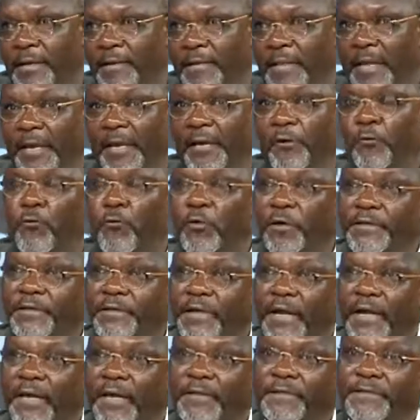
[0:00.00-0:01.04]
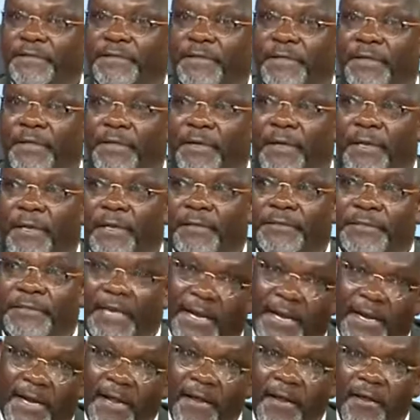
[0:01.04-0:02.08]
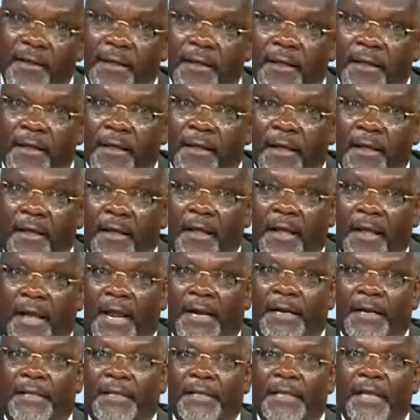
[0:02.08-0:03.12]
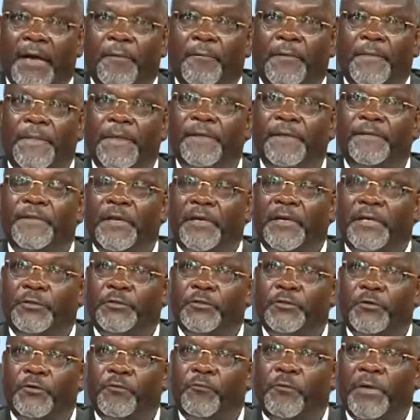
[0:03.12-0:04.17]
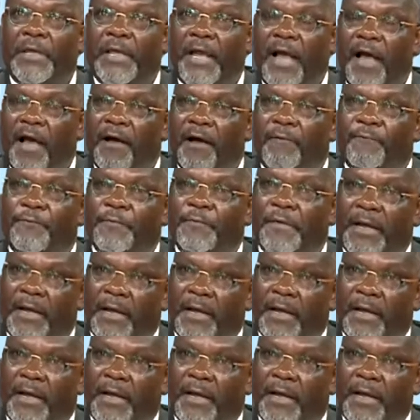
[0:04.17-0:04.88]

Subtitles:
The headquarters is in China, and here within the region we have